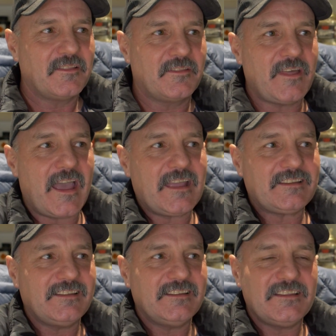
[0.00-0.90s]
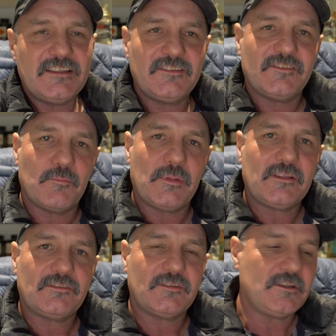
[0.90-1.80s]
That is the
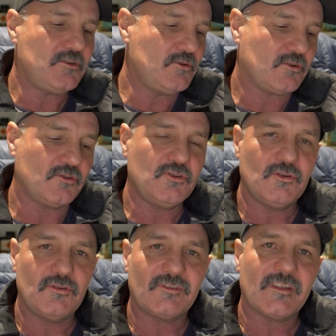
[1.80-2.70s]
best thing you can use.